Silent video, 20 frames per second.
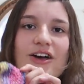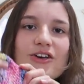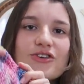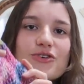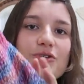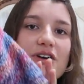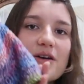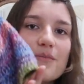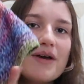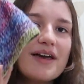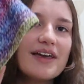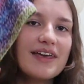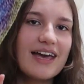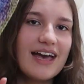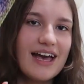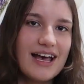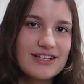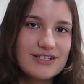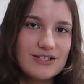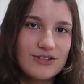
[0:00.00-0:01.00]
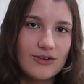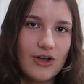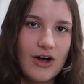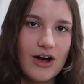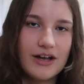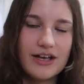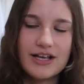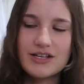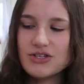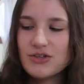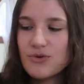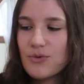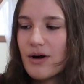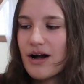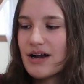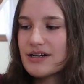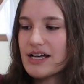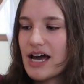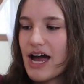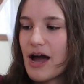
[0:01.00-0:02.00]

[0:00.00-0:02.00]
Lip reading: You can make it as long as you want.